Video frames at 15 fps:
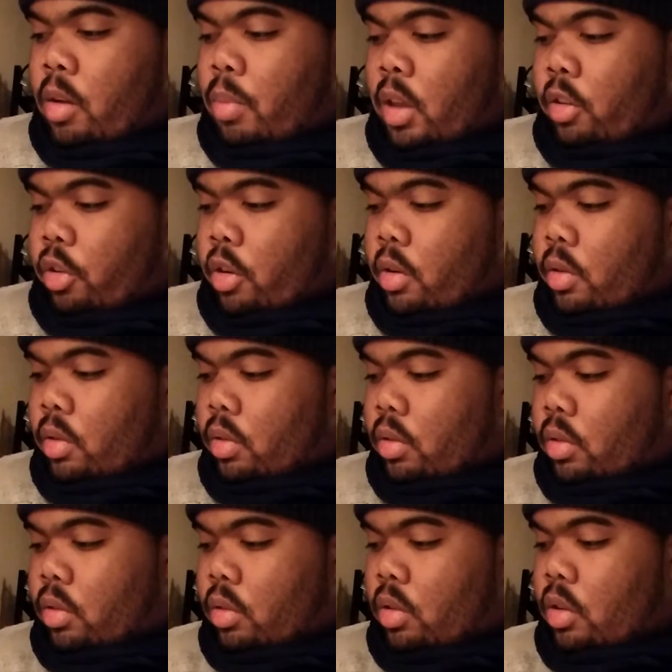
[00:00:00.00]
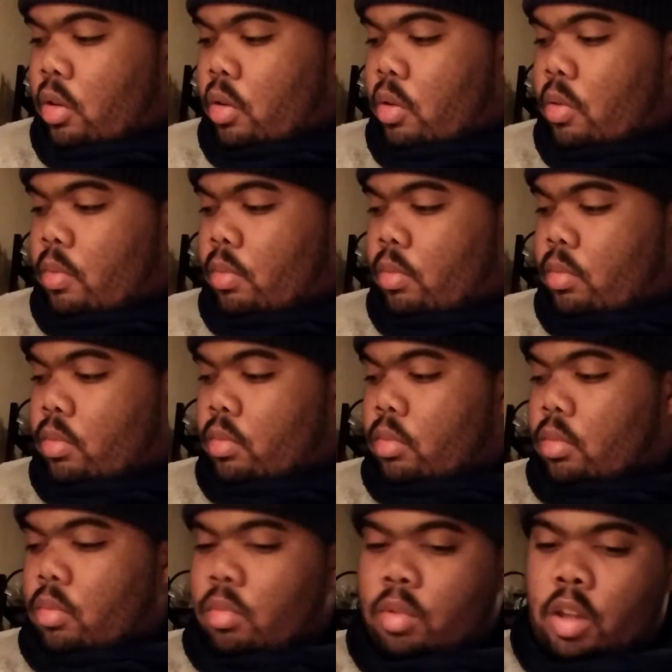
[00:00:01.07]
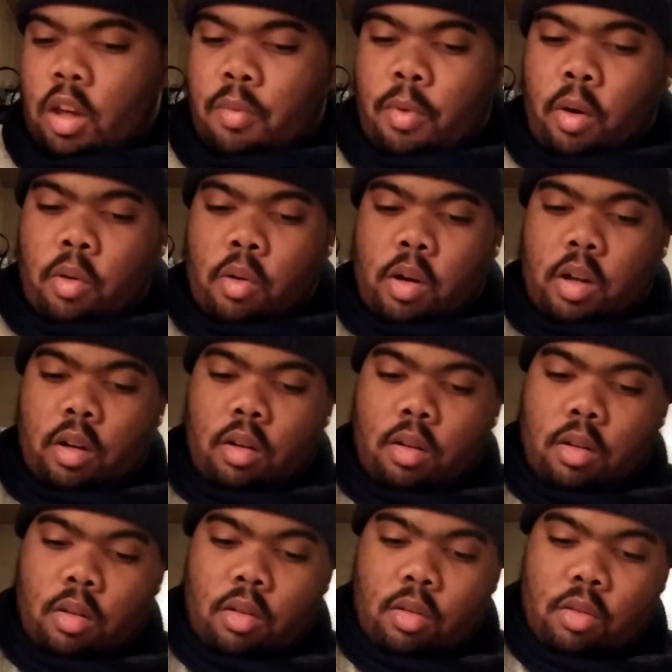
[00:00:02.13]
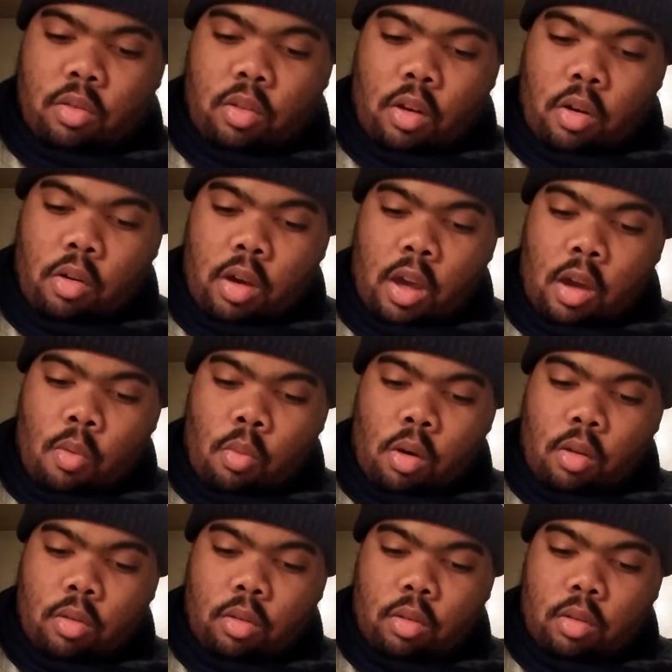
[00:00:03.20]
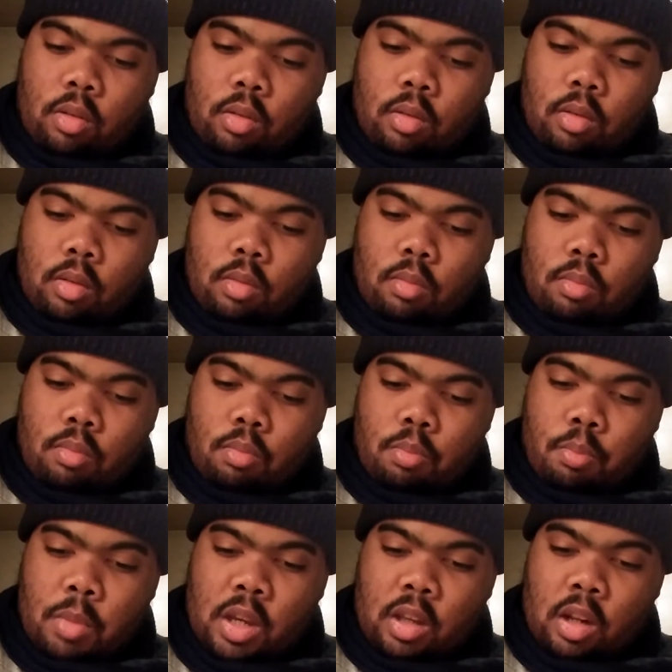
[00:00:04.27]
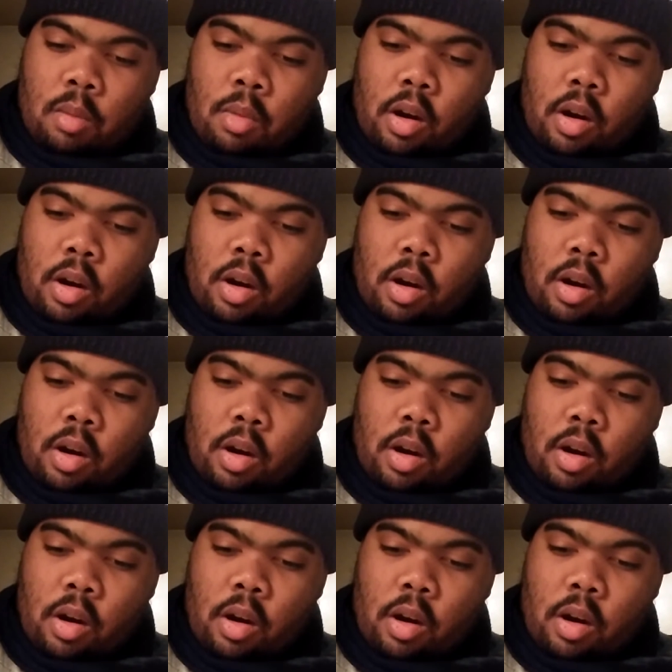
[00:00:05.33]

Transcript: picture to get your photo on, so it won't make any